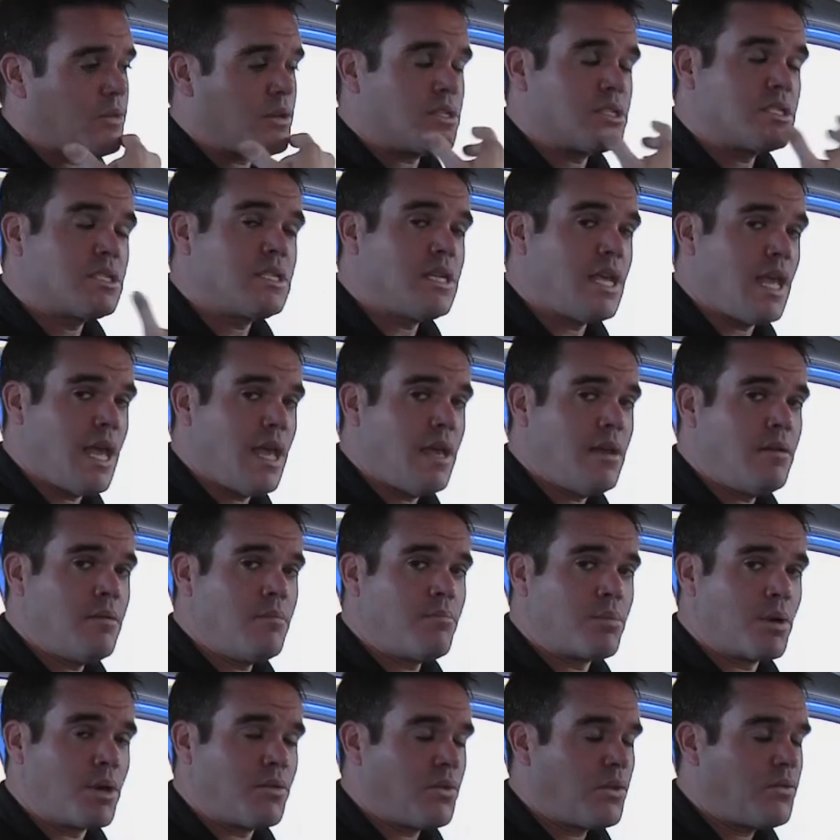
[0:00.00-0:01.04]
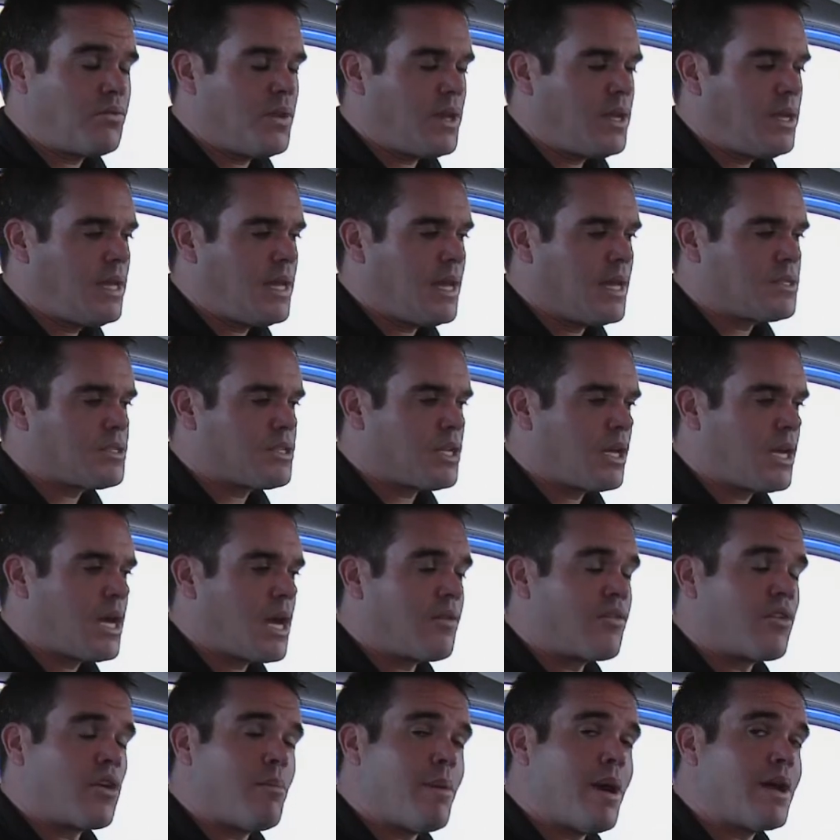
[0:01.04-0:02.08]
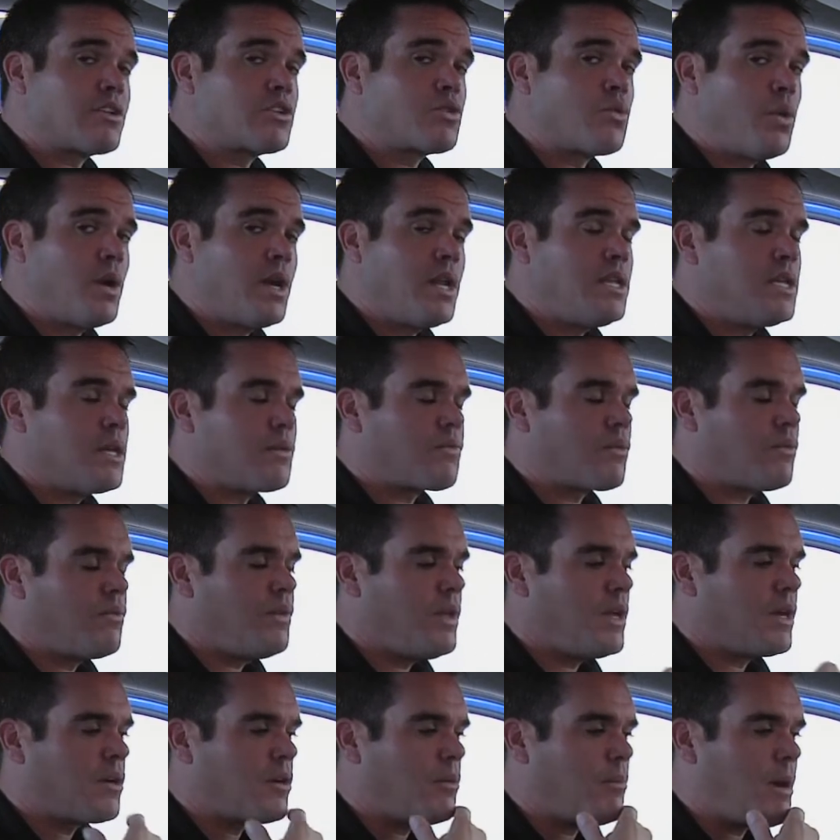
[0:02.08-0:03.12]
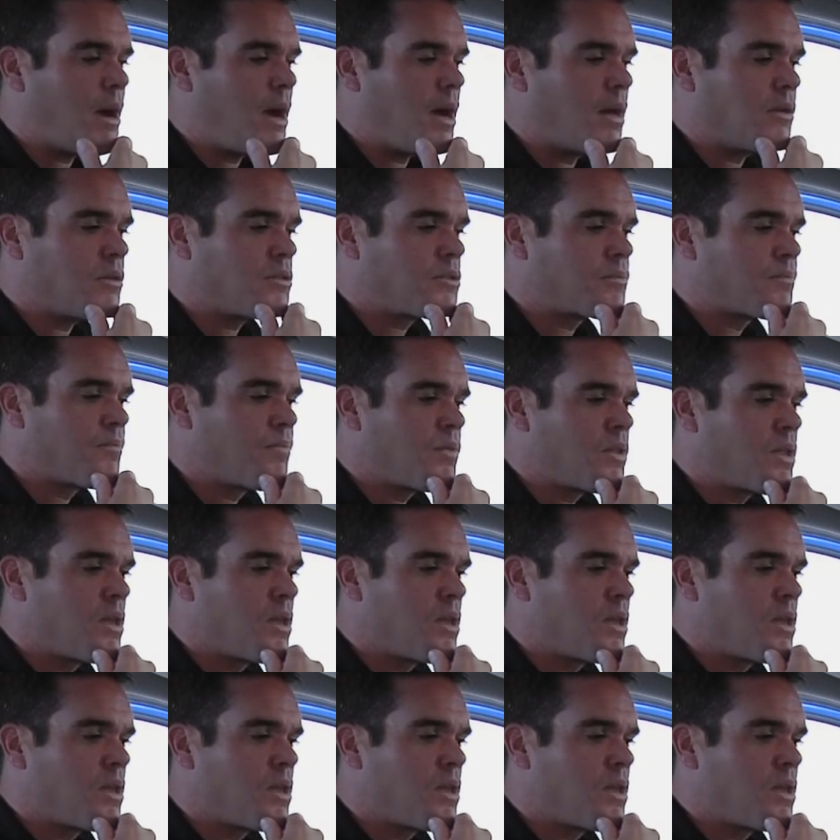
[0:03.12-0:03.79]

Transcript: There's 10 Perfect Fit kits that cover about 20 different vehicle models.